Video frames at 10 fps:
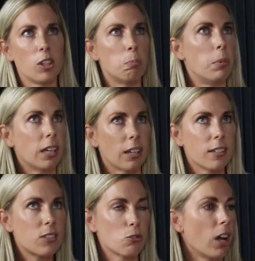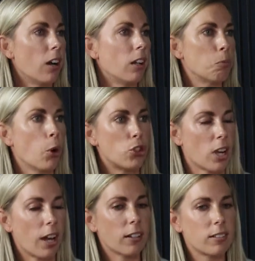the biggest rail
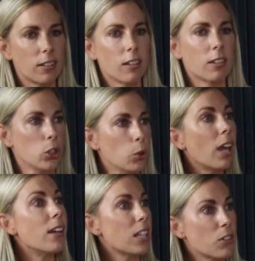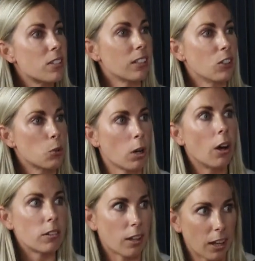project that the UK has ever seen as
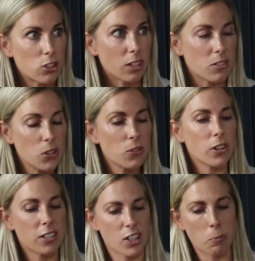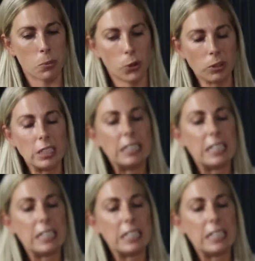well. So HS2, for example.